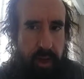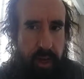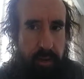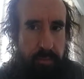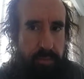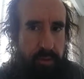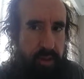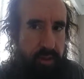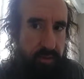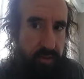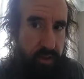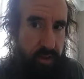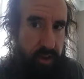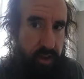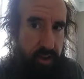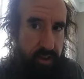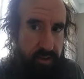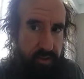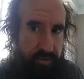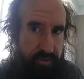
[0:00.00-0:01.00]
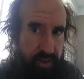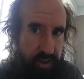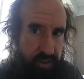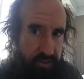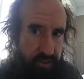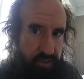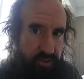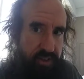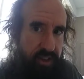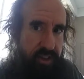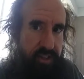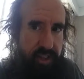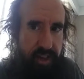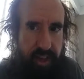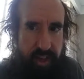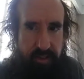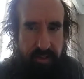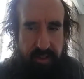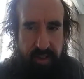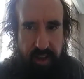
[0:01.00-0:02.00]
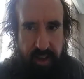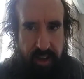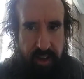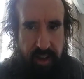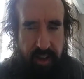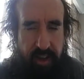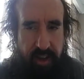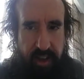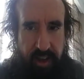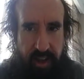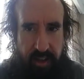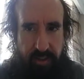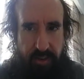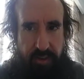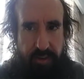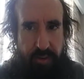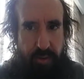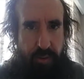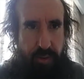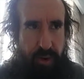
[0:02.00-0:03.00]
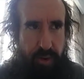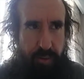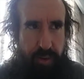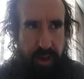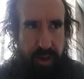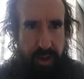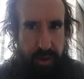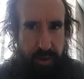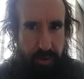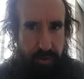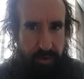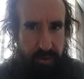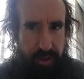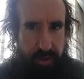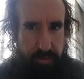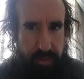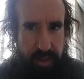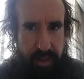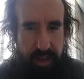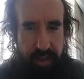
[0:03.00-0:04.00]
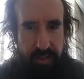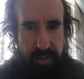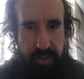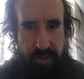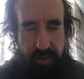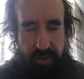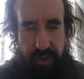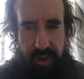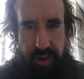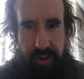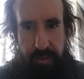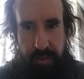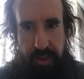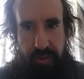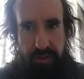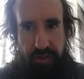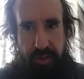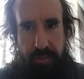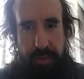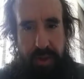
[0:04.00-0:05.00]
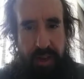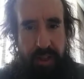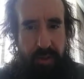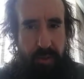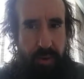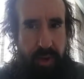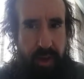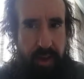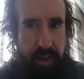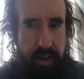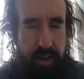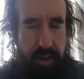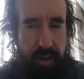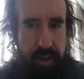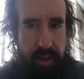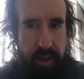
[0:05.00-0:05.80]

I believe in cause and effect just like the next guy. If there's a runaway coach coming down the street, I'm going to jump out of the way.